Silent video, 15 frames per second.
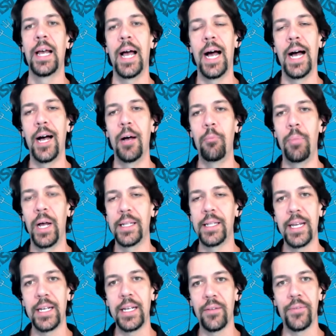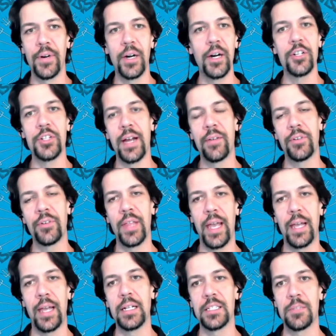but they diverge after
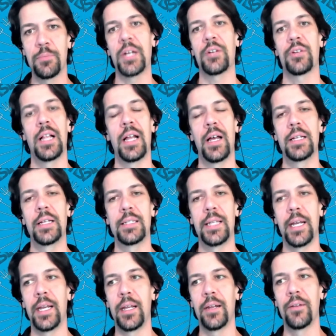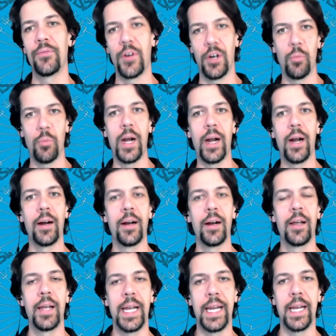that and specialize in firmware
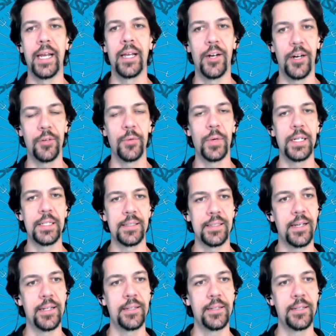and hardware design.